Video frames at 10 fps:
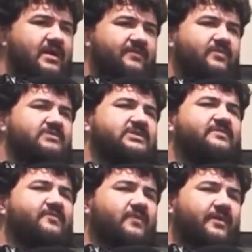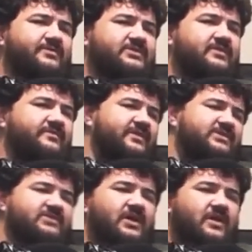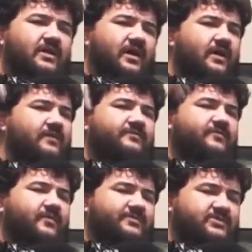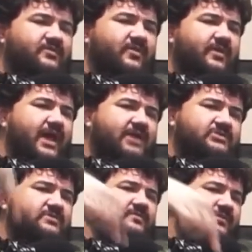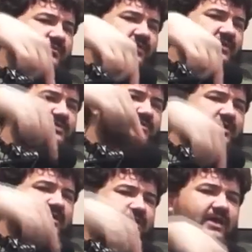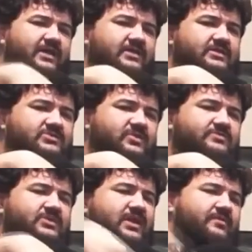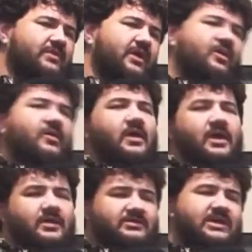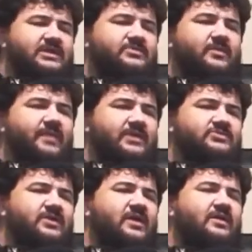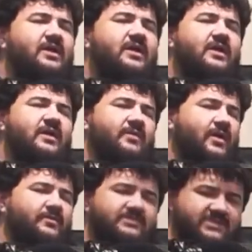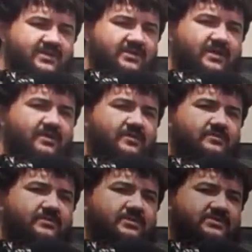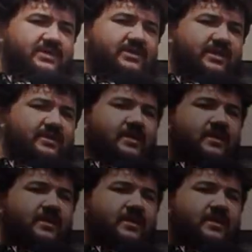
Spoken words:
If you want to see the full episode of this, or full episode of our reaction, feel free to click the link in the description down below. It'll take you to our Patreon, and we hope to see you there. We'll see you then.